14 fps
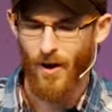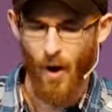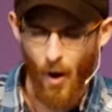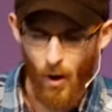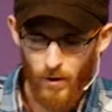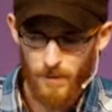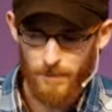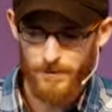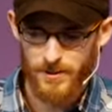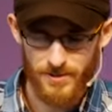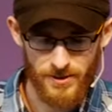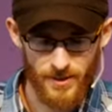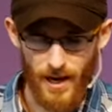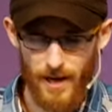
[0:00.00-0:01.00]
All of the
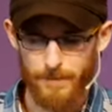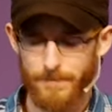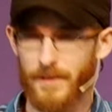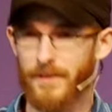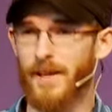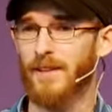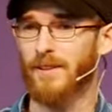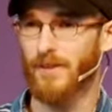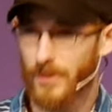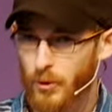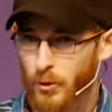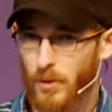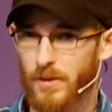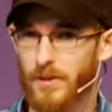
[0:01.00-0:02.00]
stuff that
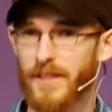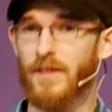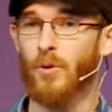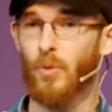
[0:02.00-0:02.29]
literally